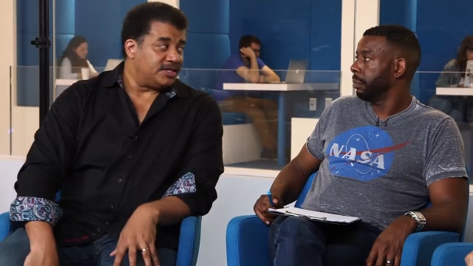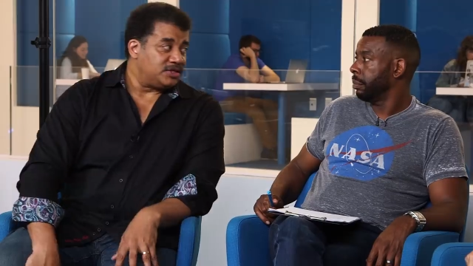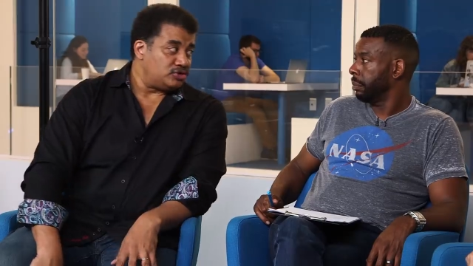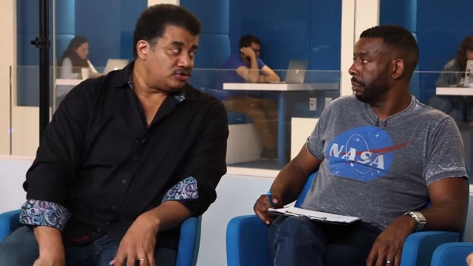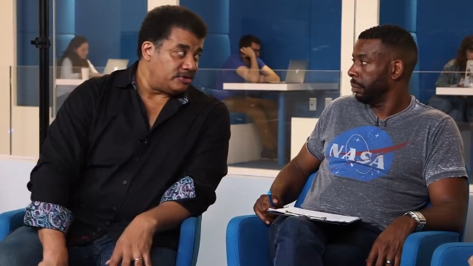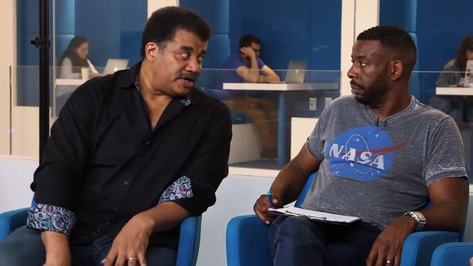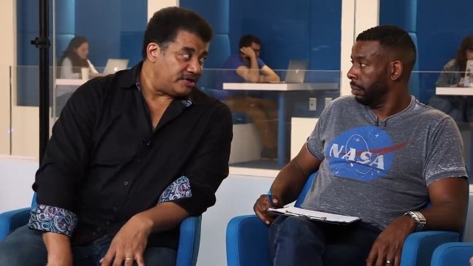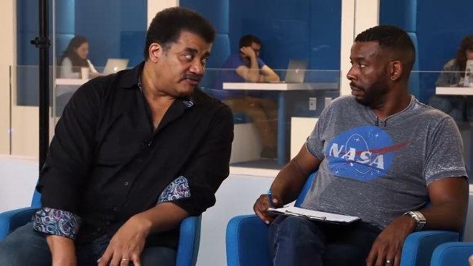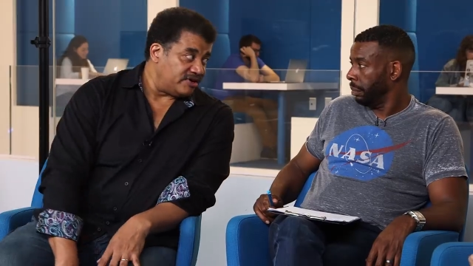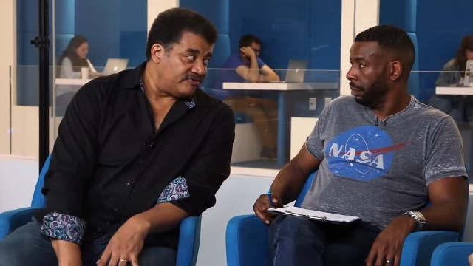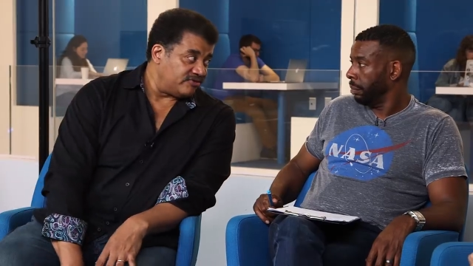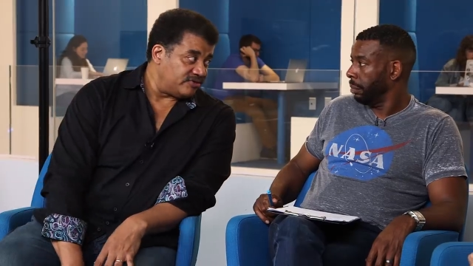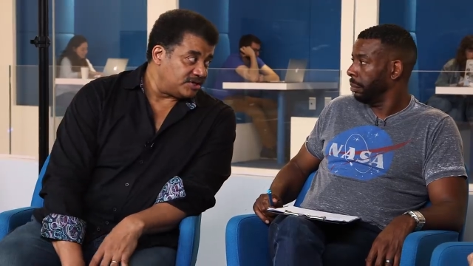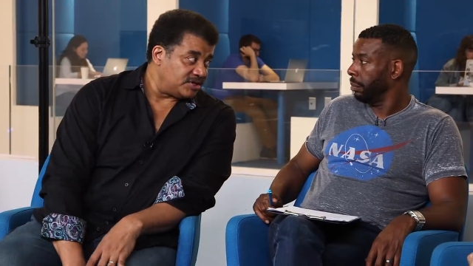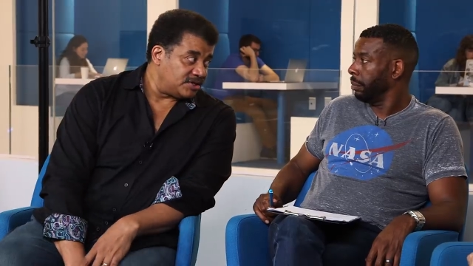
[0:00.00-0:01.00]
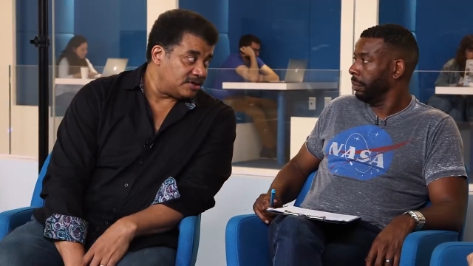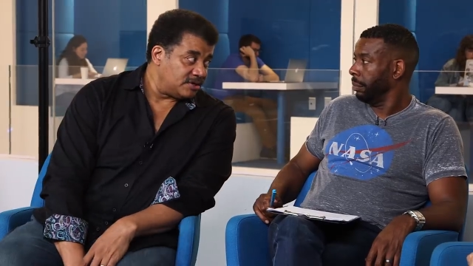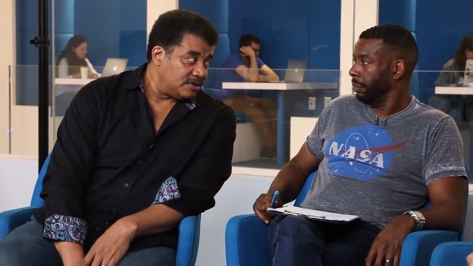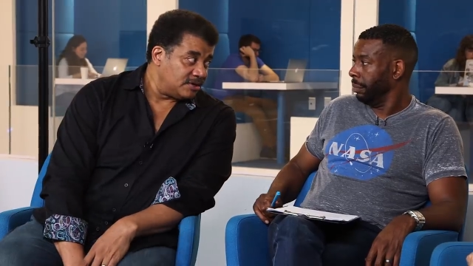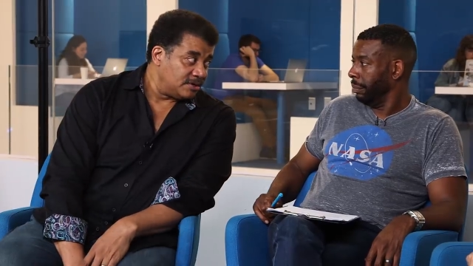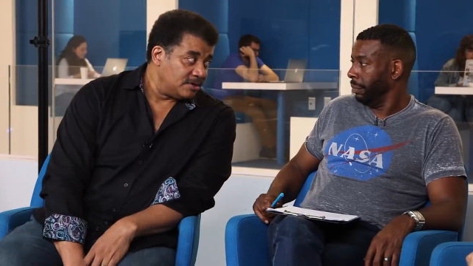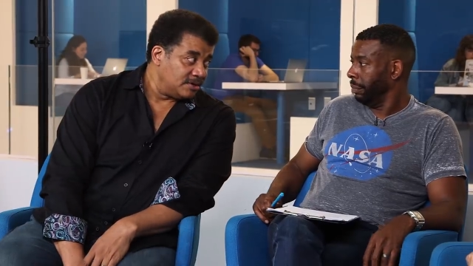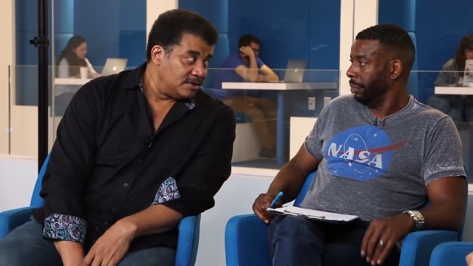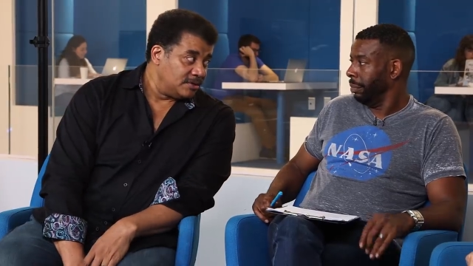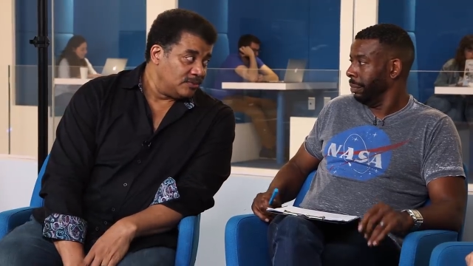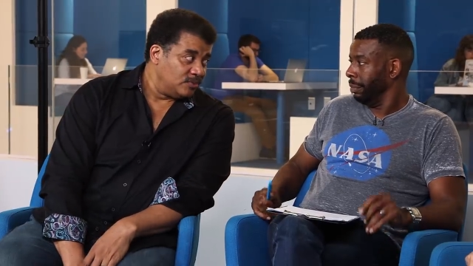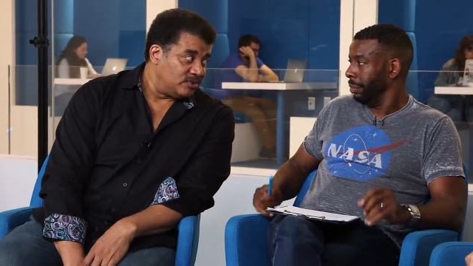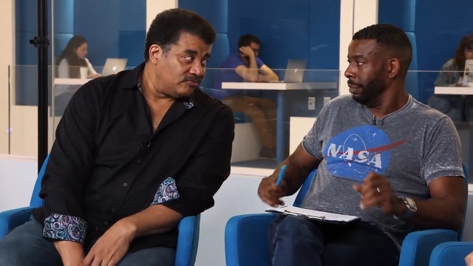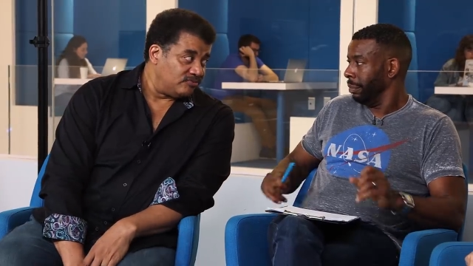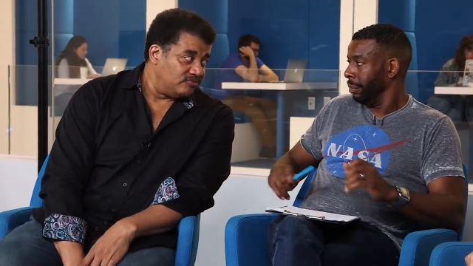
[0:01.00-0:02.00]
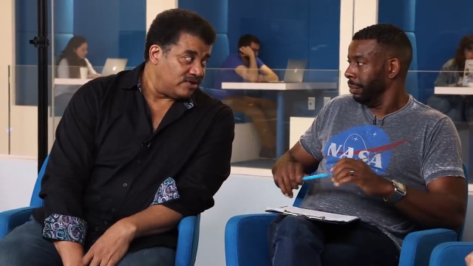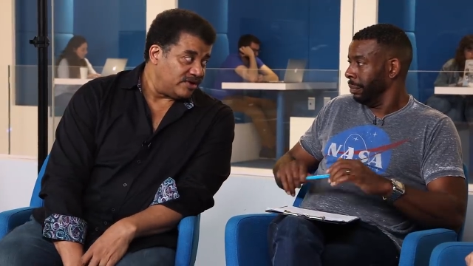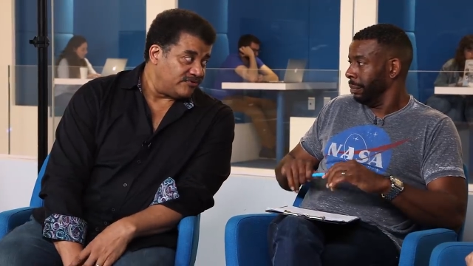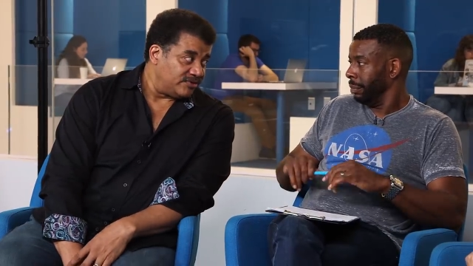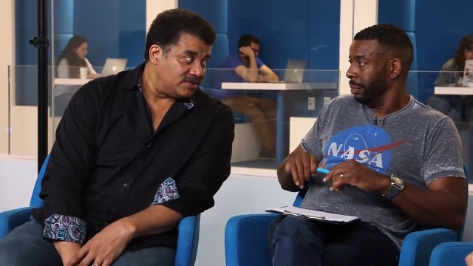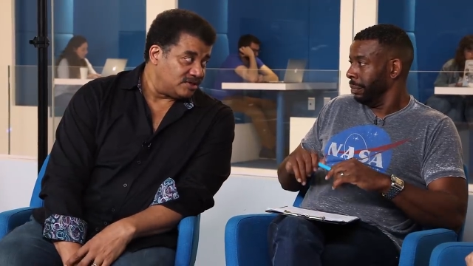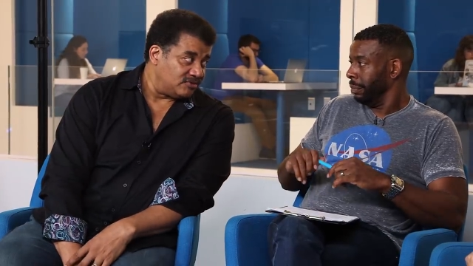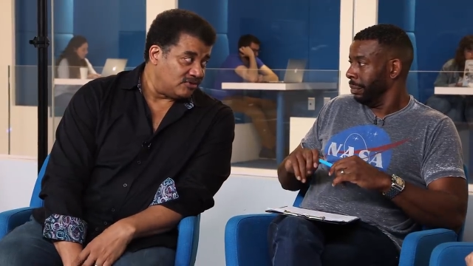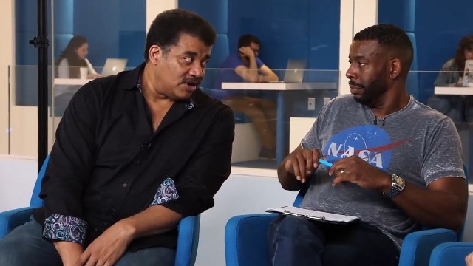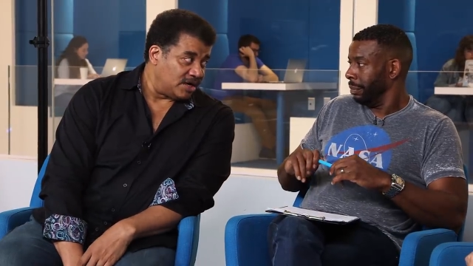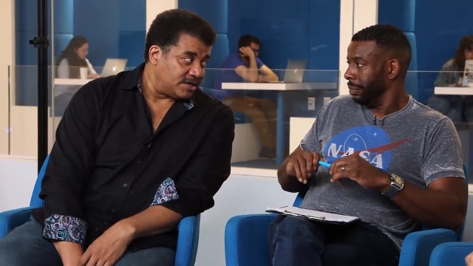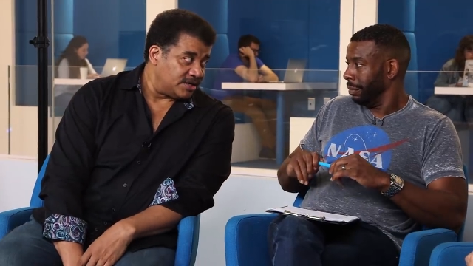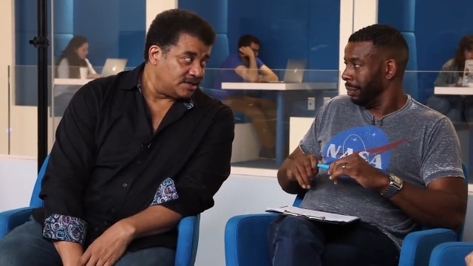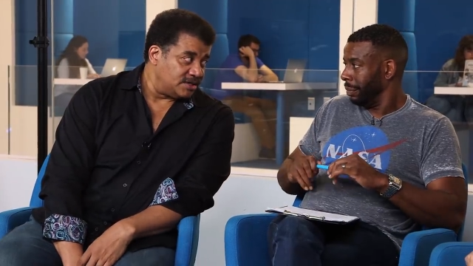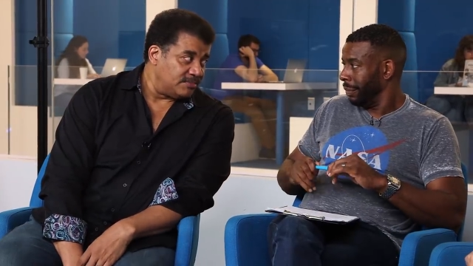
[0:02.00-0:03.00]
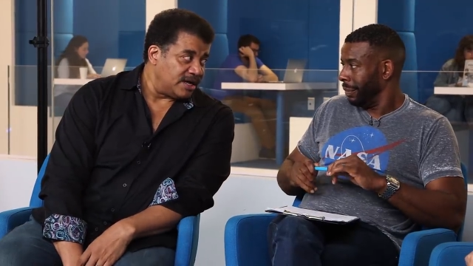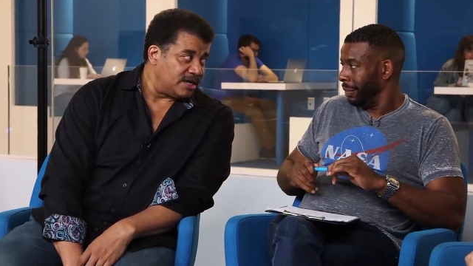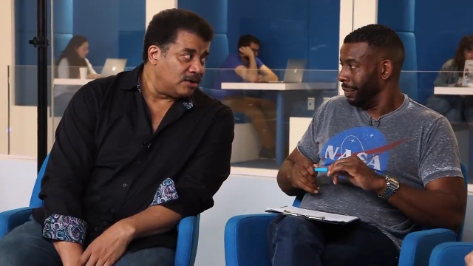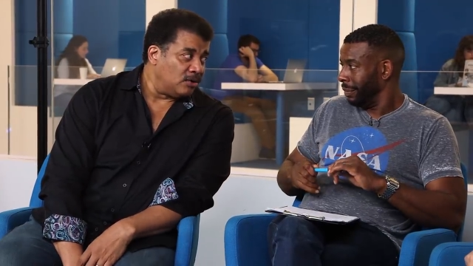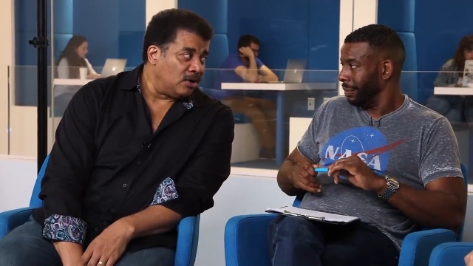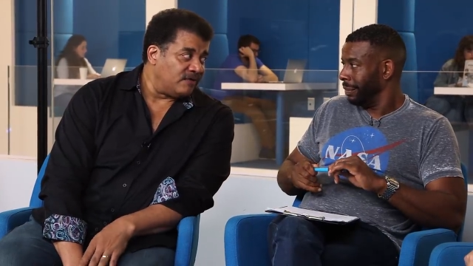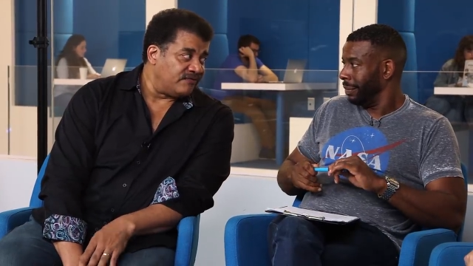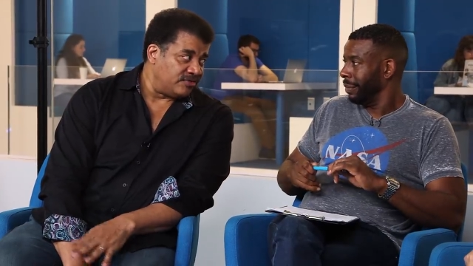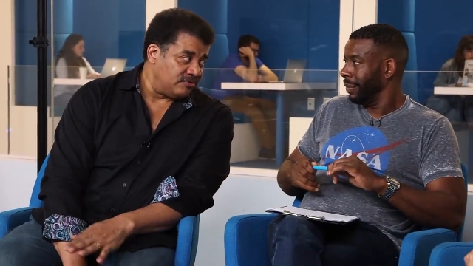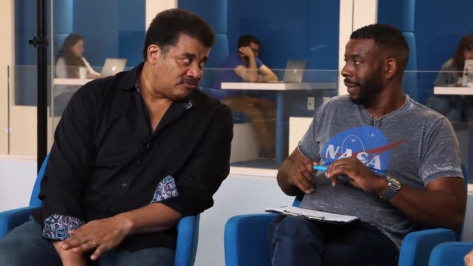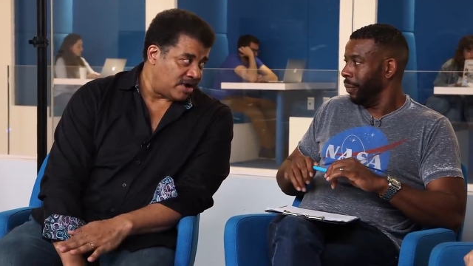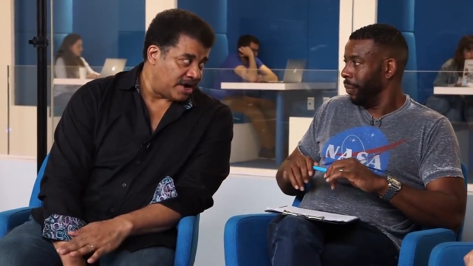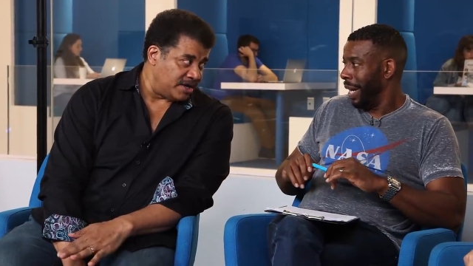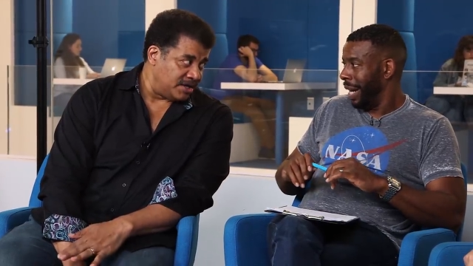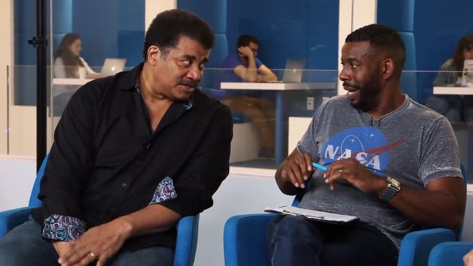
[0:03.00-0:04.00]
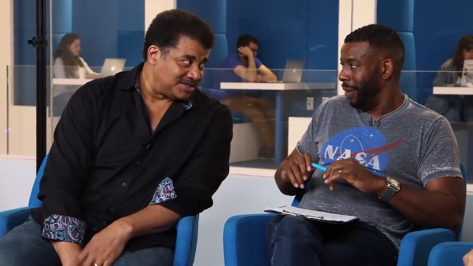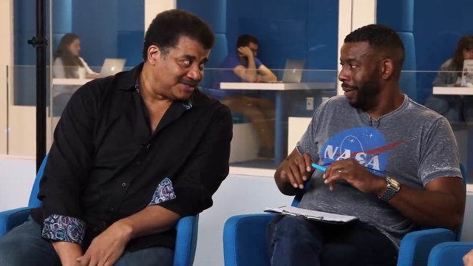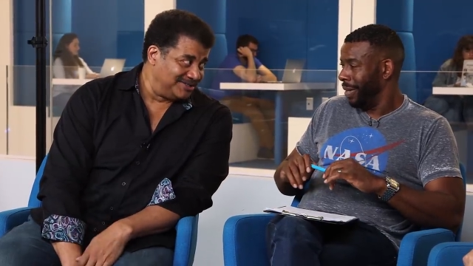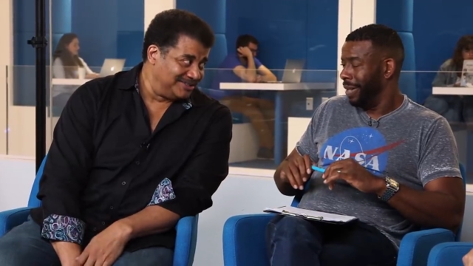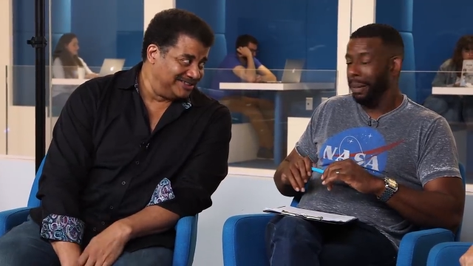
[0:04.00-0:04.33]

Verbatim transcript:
Speaker 1: that train reference mm-hmm. with referencing rockets. It might go off the rails.